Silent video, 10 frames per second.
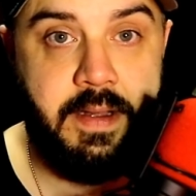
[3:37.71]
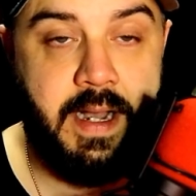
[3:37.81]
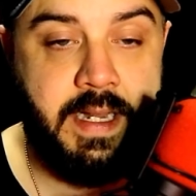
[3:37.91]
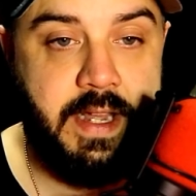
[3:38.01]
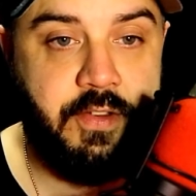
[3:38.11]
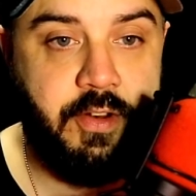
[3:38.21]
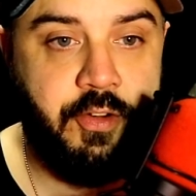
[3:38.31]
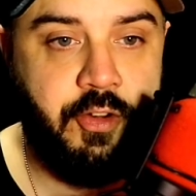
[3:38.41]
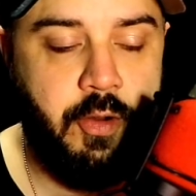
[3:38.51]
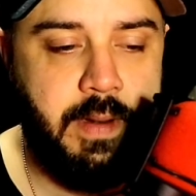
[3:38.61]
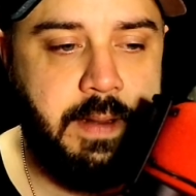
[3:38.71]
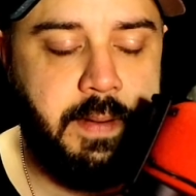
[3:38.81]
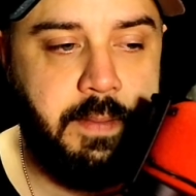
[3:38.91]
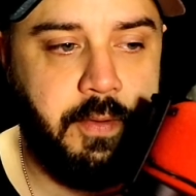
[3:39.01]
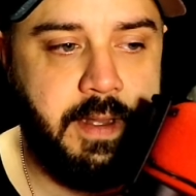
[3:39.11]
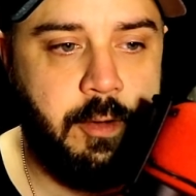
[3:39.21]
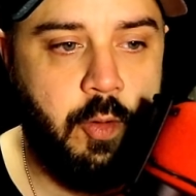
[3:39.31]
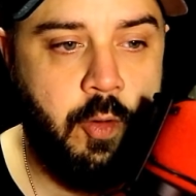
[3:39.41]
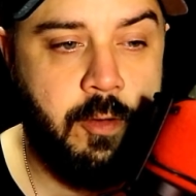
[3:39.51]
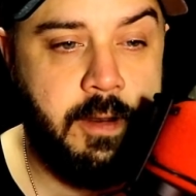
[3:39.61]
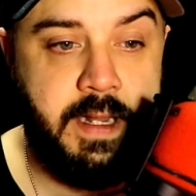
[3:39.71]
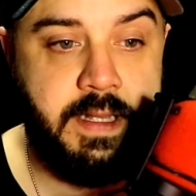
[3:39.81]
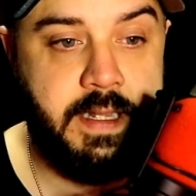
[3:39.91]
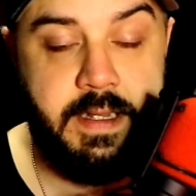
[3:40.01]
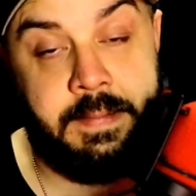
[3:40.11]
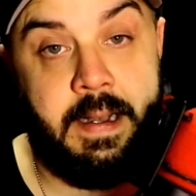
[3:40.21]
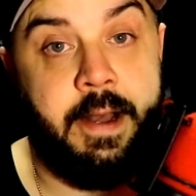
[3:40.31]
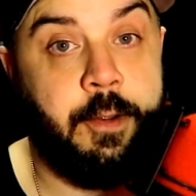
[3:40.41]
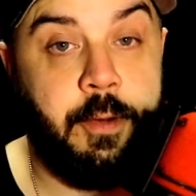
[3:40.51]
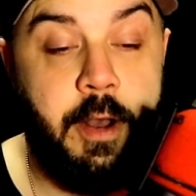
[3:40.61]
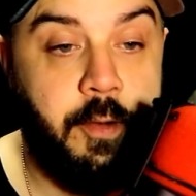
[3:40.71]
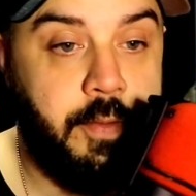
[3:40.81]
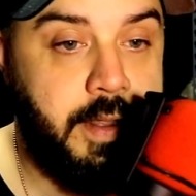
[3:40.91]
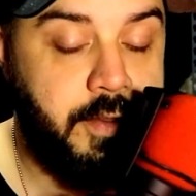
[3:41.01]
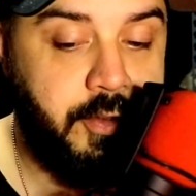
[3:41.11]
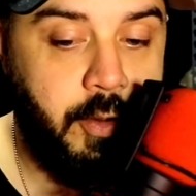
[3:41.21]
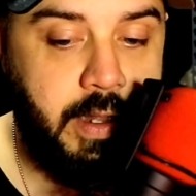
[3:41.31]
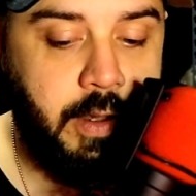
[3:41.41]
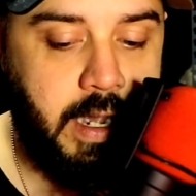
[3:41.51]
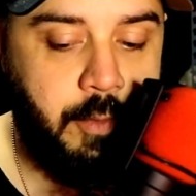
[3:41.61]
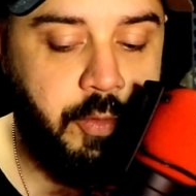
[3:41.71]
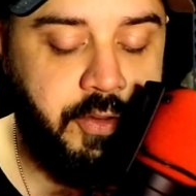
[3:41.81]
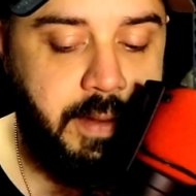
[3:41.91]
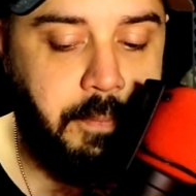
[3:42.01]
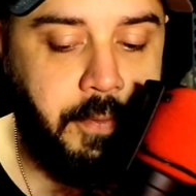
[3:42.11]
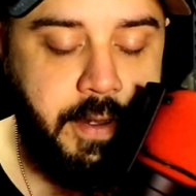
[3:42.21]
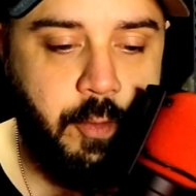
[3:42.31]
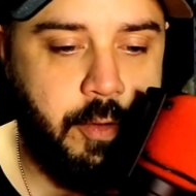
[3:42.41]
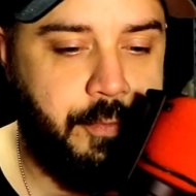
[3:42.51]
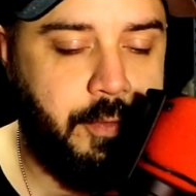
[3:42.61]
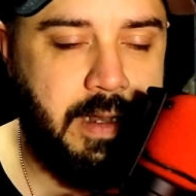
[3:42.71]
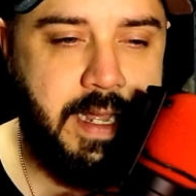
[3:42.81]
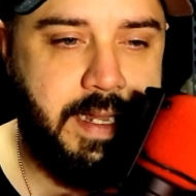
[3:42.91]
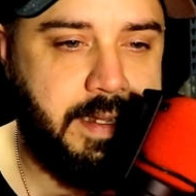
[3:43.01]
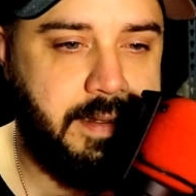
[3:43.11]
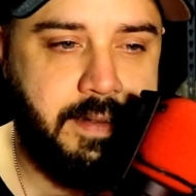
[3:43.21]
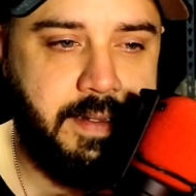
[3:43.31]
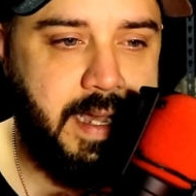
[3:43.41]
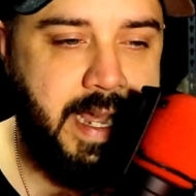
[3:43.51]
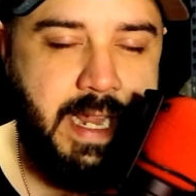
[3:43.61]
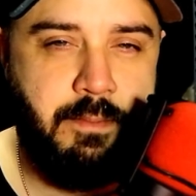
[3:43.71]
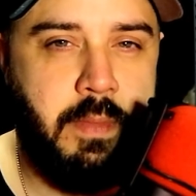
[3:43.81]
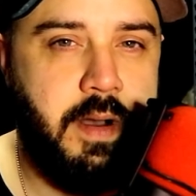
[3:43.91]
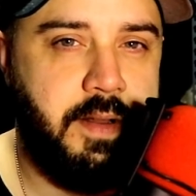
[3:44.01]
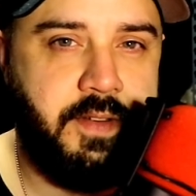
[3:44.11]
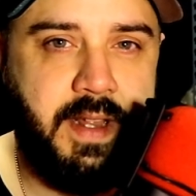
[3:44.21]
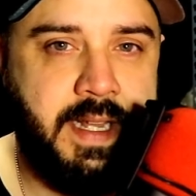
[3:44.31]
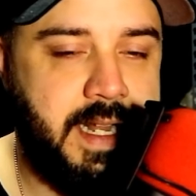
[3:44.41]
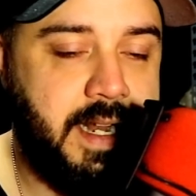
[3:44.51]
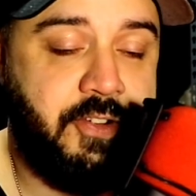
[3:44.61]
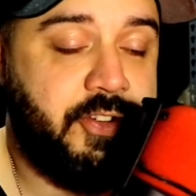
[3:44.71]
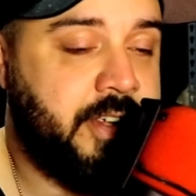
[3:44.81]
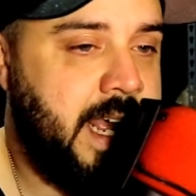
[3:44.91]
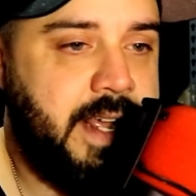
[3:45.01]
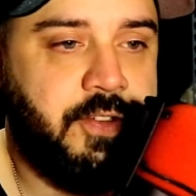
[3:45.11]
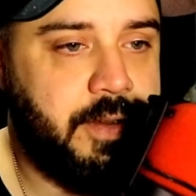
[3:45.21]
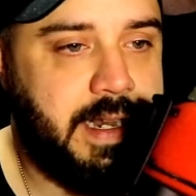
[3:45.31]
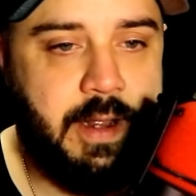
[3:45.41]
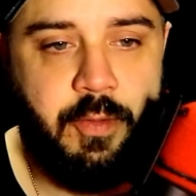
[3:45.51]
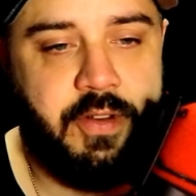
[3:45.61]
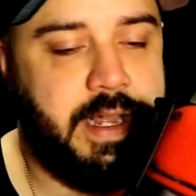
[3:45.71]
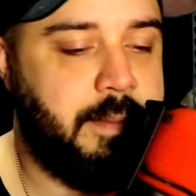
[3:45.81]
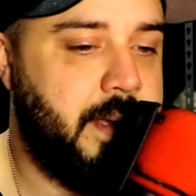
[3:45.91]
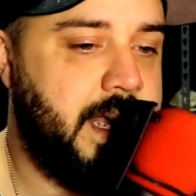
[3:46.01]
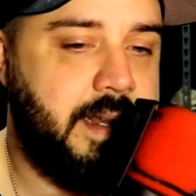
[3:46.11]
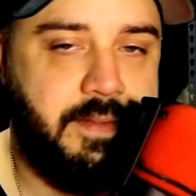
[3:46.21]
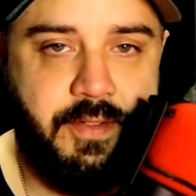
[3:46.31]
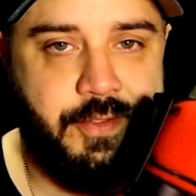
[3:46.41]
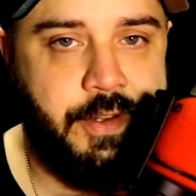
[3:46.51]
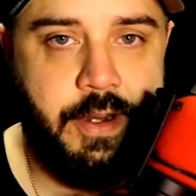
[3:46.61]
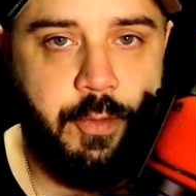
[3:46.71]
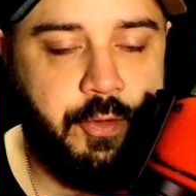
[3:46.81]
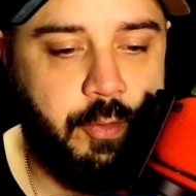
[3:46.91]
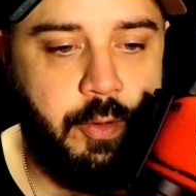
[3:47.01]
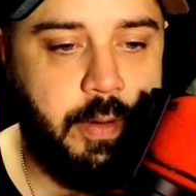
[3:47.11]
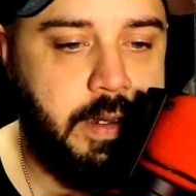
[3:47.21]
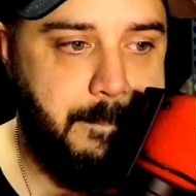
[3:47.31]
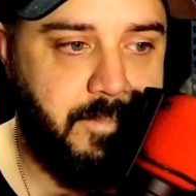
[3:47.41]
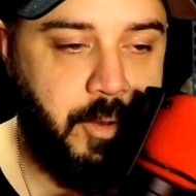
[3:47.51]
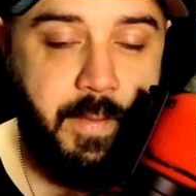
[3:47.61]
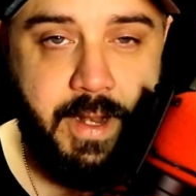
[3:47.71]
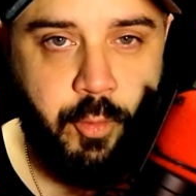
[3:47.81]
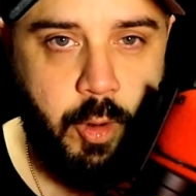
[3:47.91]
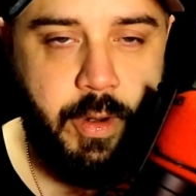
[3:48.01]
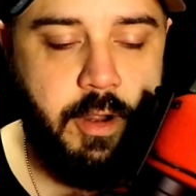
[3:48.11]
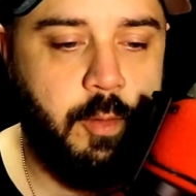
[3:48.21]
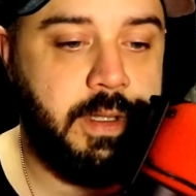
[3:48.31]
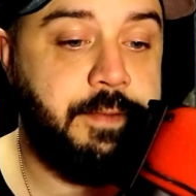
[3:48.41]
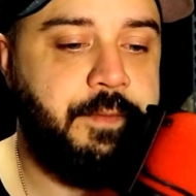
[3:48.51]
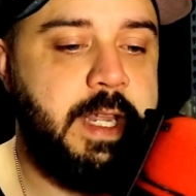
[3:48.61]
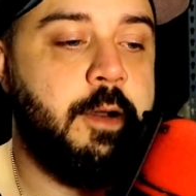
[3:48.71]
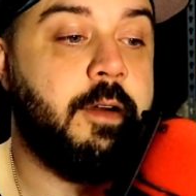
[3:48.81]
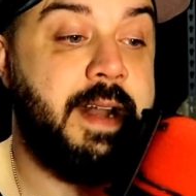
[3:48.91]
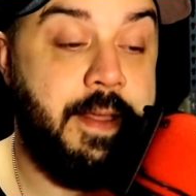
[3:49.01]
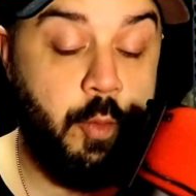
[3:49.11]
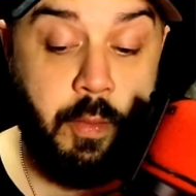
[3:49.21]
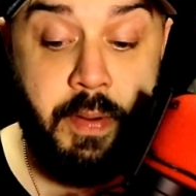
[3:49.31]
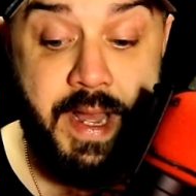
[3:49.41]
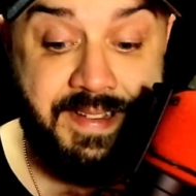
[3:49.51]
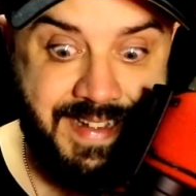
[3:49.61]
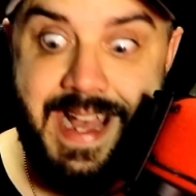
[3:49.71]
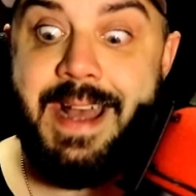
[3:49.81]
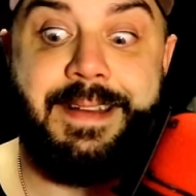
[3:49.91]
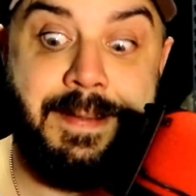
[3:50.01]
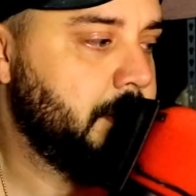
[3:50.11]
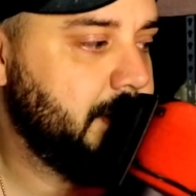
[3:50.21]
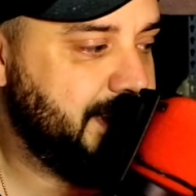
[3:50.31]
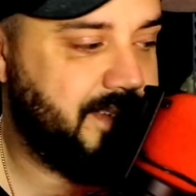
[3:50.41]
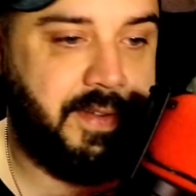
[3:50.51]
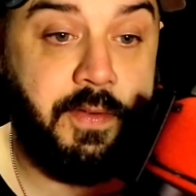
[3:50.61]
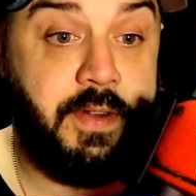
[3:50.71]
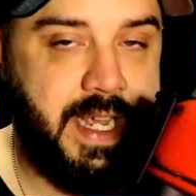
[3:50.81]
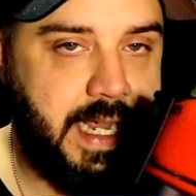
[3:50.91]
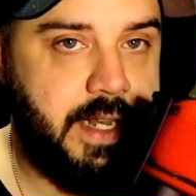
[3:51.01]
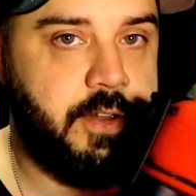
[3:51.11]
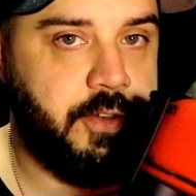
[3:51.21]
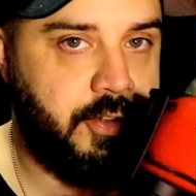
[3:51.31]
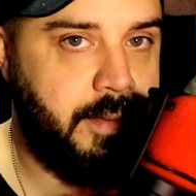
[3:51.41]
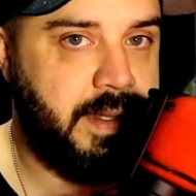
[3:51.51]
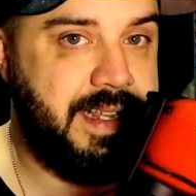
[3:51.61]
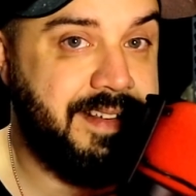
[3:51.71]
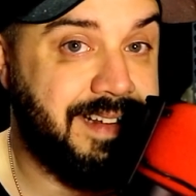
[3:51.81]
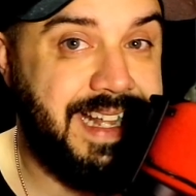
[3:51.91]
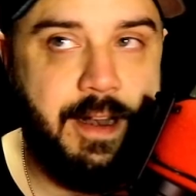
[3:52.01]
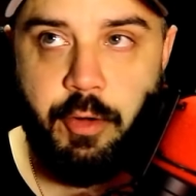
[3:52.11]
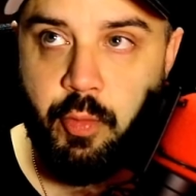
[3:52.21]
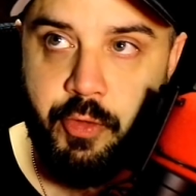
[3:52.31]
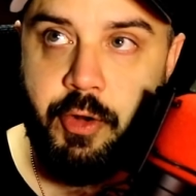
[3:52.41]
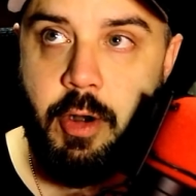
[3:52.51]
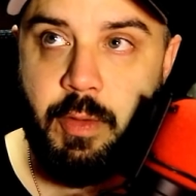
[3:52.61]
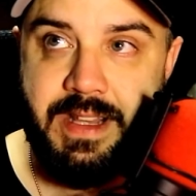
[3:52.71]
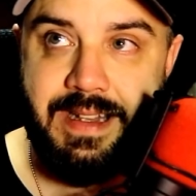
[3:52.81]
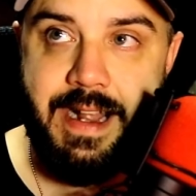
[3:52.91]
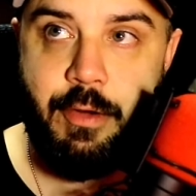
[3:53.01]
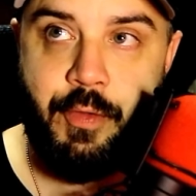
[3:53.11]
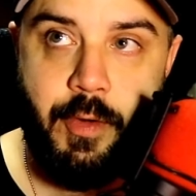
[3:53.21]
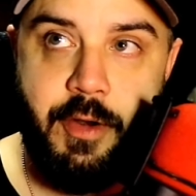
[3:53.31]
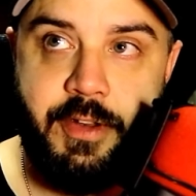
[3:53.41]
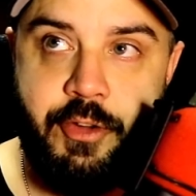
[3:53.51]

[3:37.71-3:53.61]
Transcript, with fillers: I guess there's so many people that are ordering it that I don't know. So it, I was in pre-order for like eight months and then I just canceled it. I was like, man, you know, screw it. So that's where we are with the VR. Now that we're past that, let's dig into some of these letters. We'll start with the letters first.